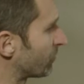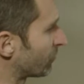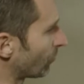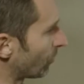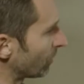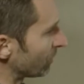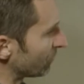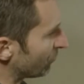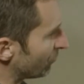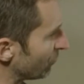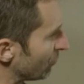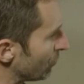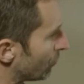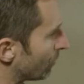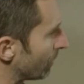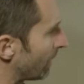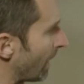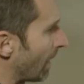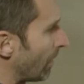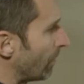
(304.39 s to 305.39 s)
sort, so you
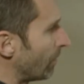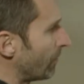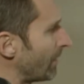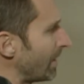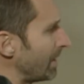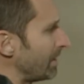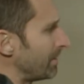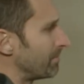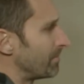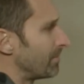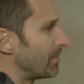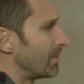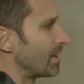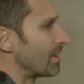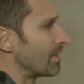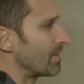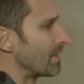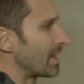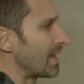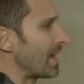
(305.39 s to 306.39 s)
could elevate
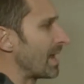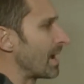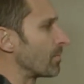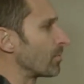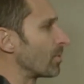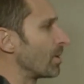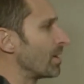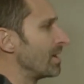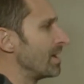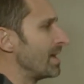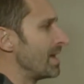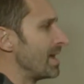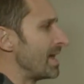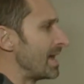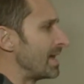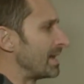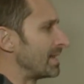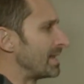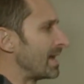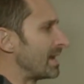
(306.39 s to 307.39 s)
the camera
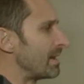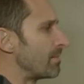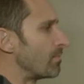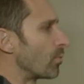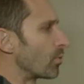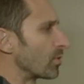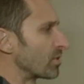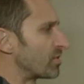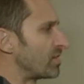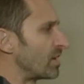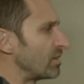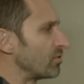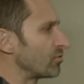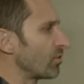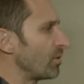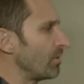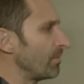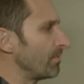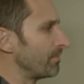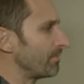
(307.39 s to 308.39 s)
and get it more
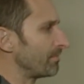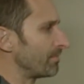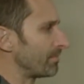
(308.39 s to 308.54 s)
central.